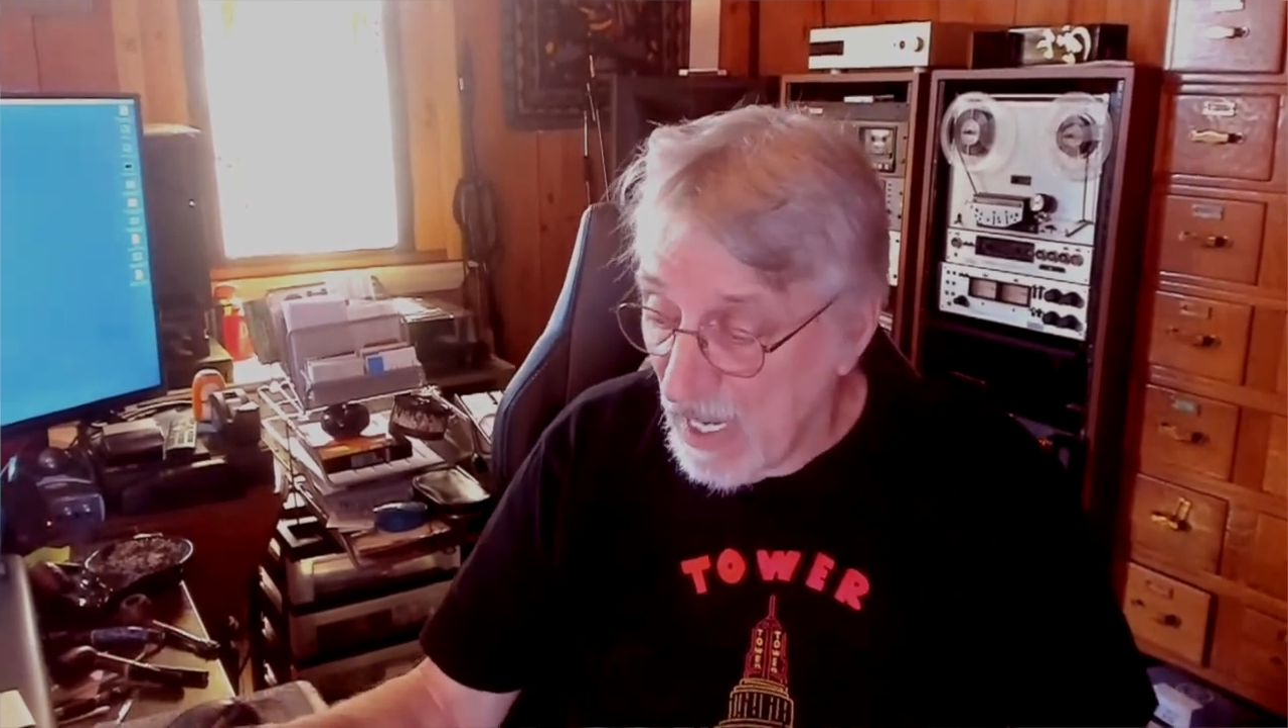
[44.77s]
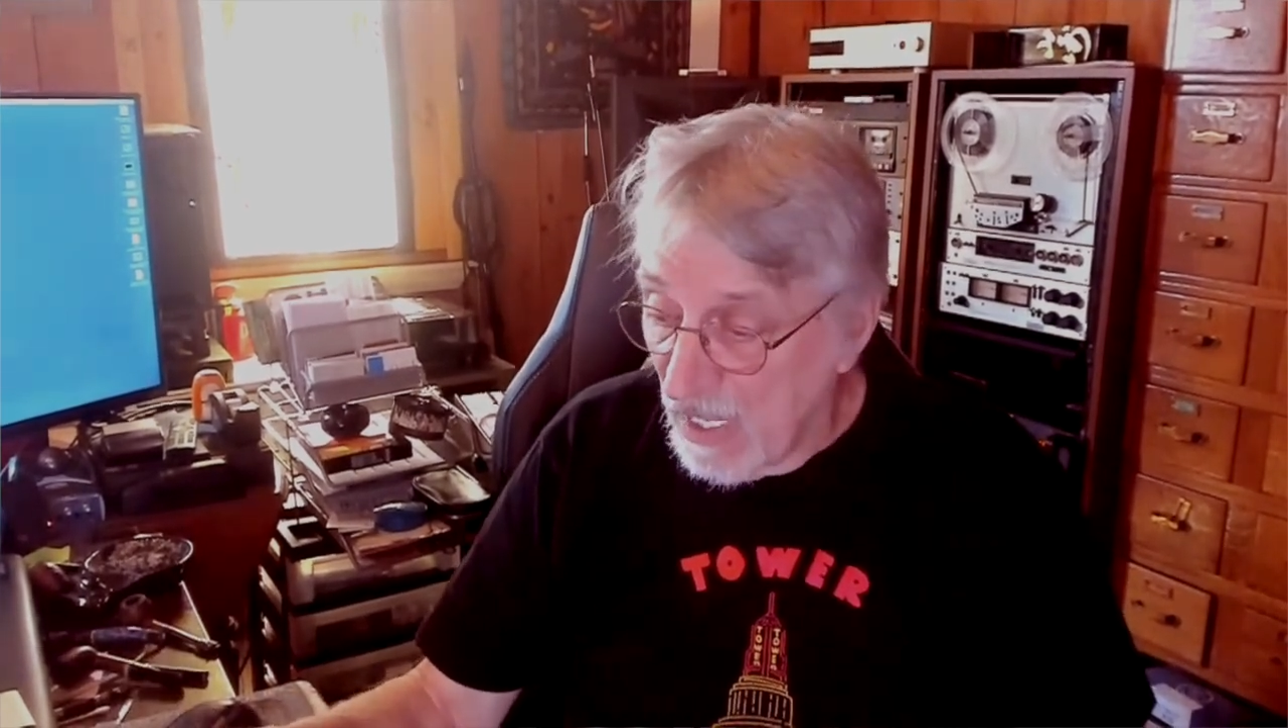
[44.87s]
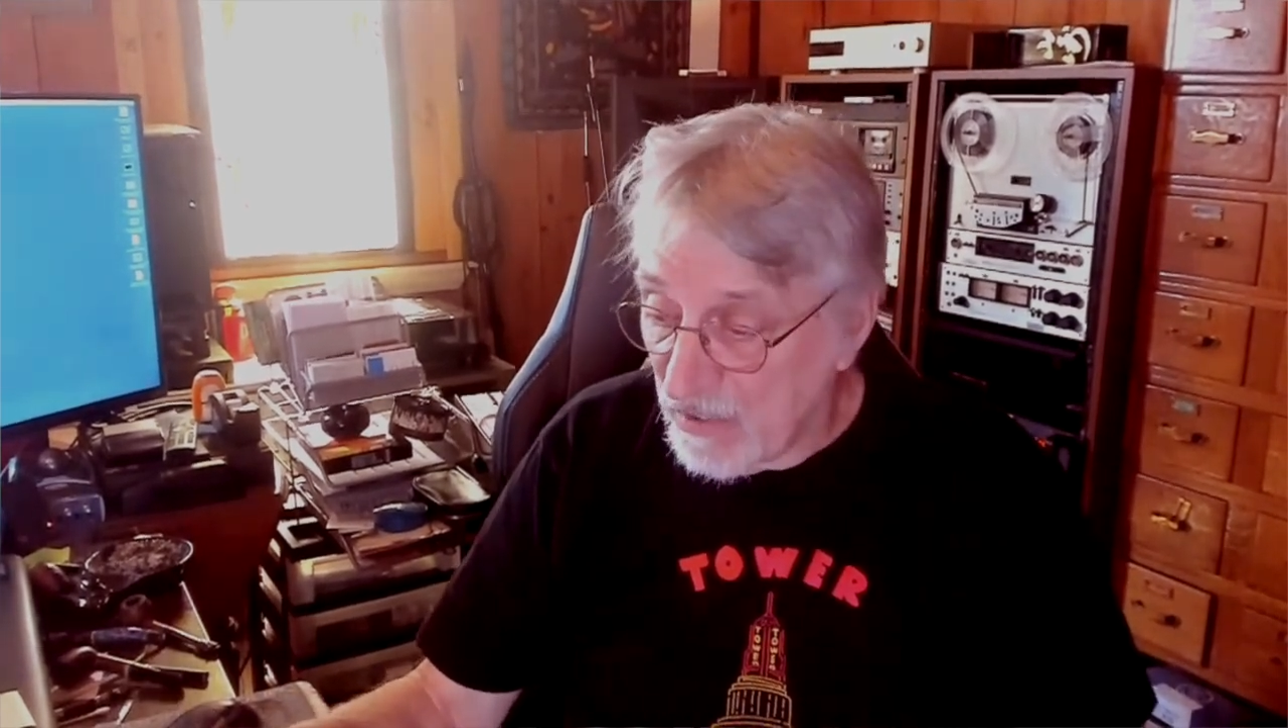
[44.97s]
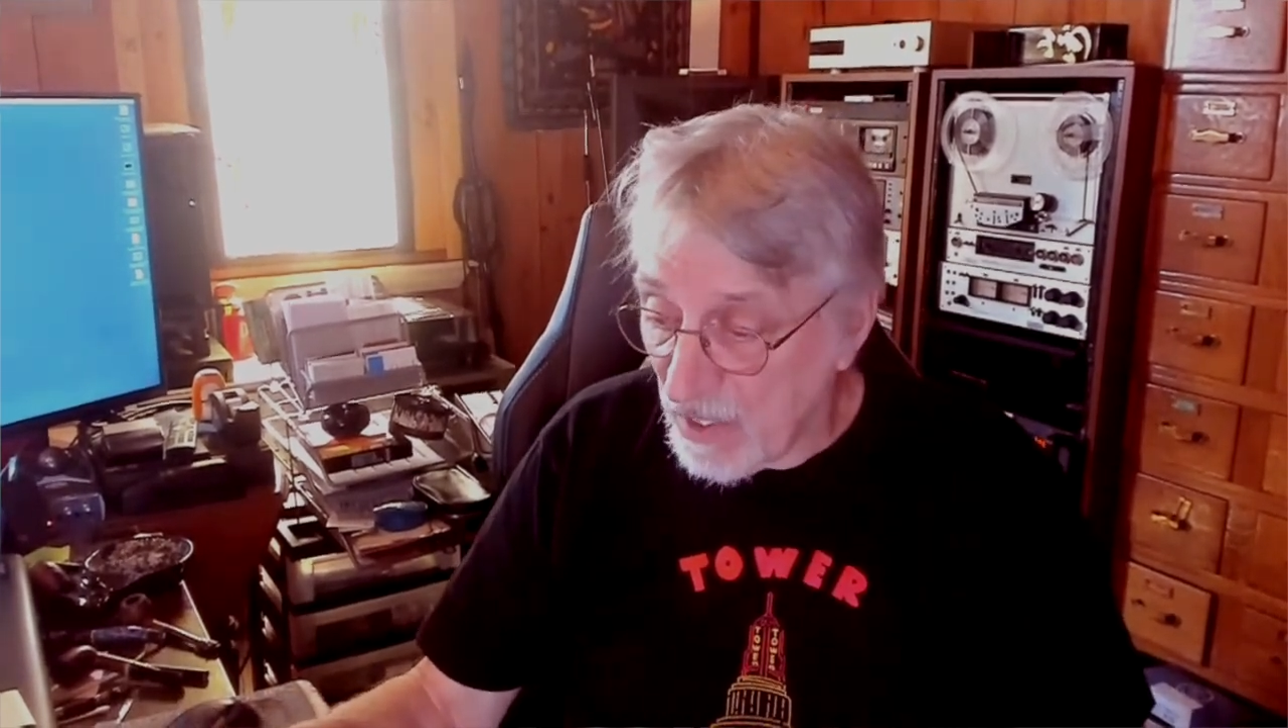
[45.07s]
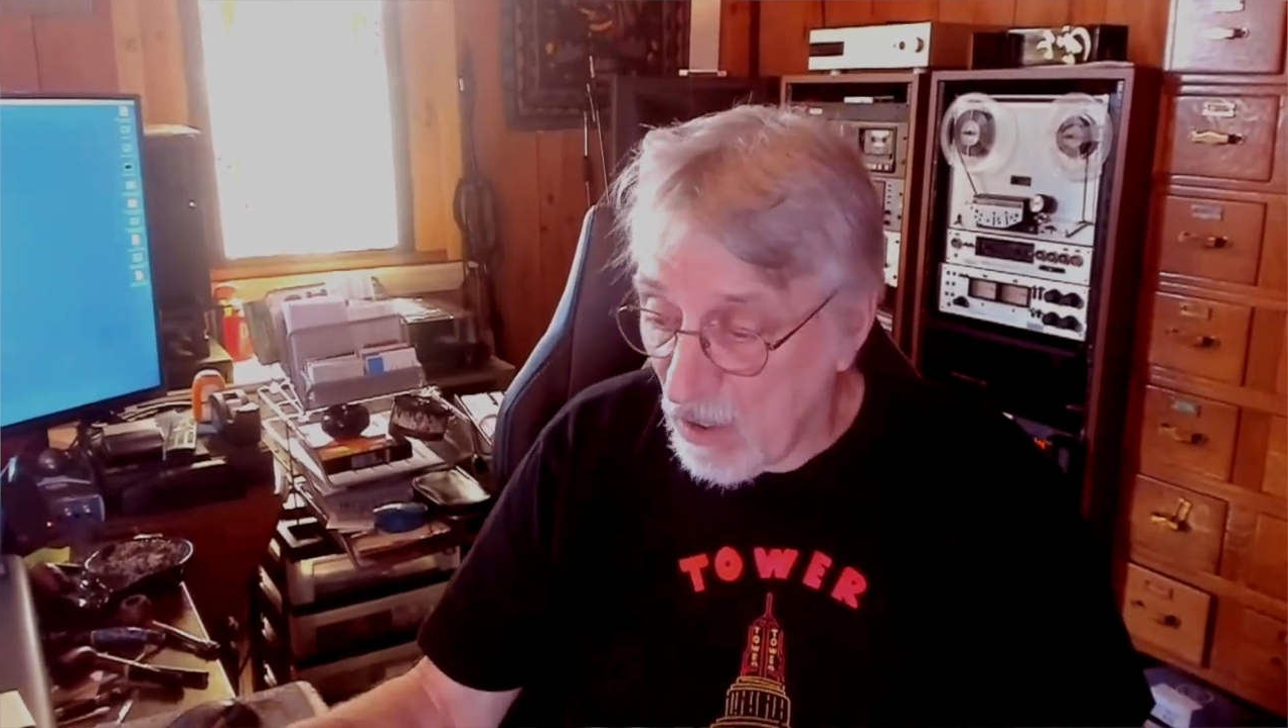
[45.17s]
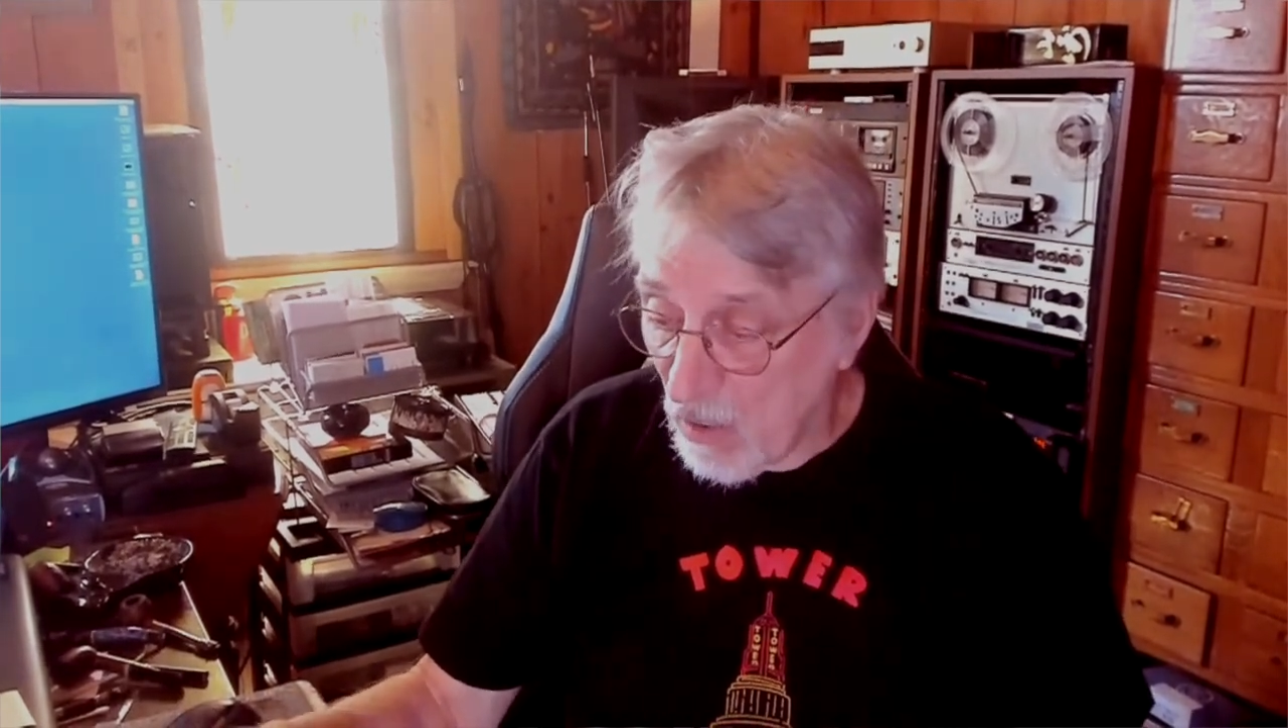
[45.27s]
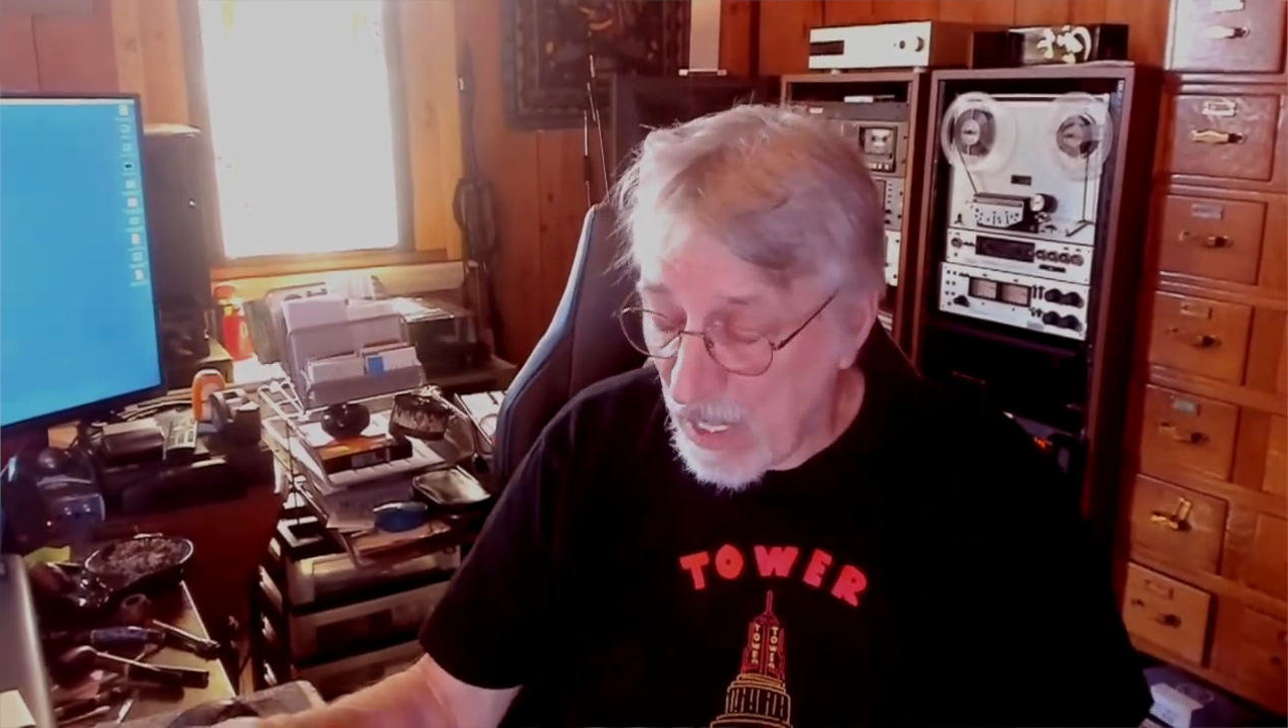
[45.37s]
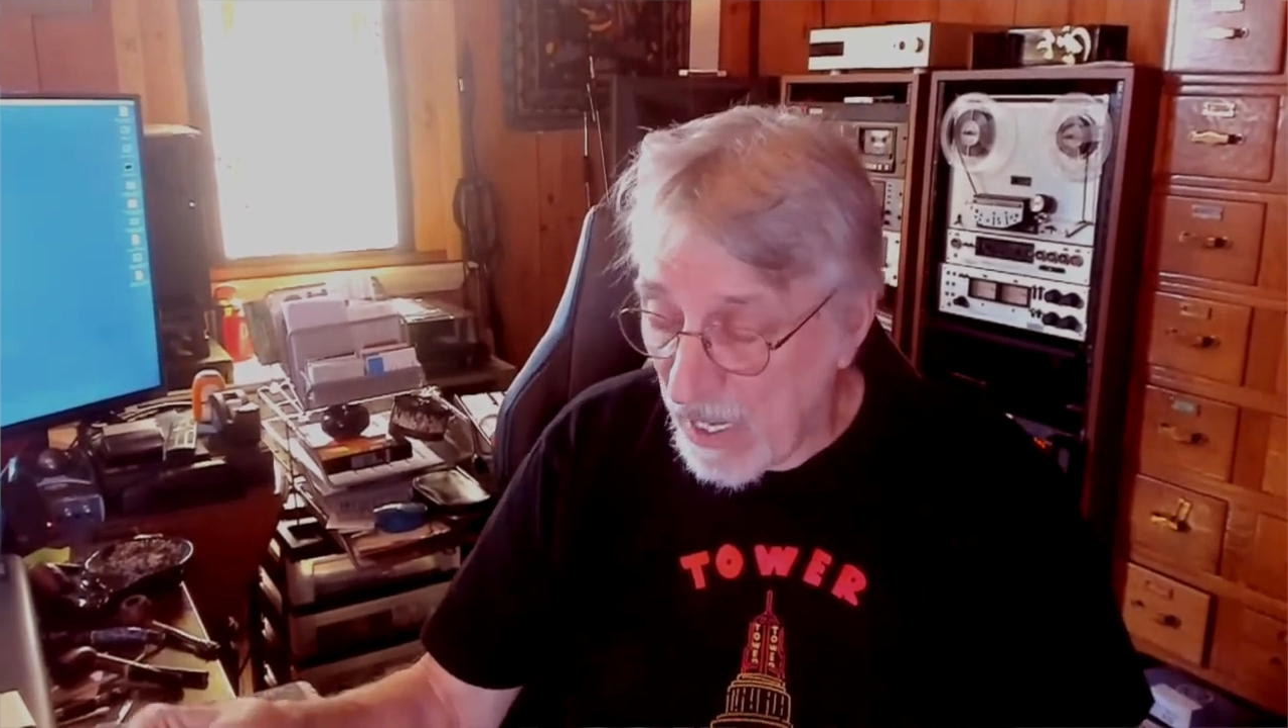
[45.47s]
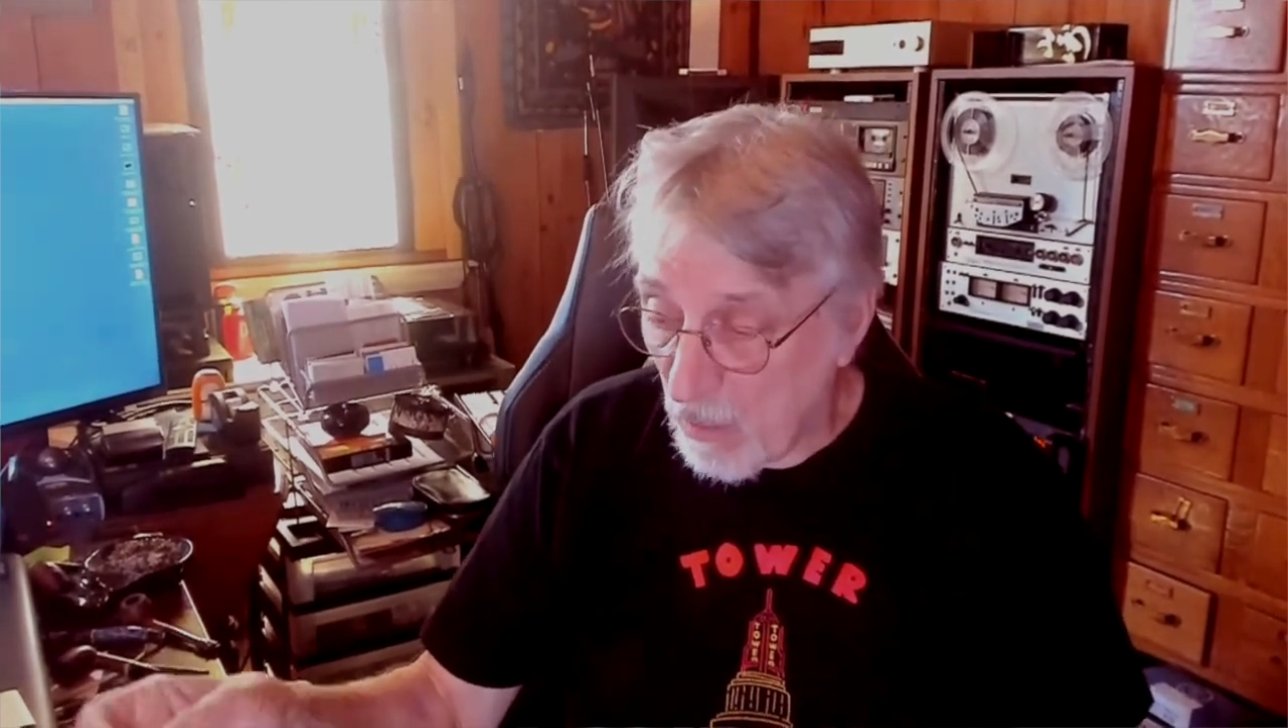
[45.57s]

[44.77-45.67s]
So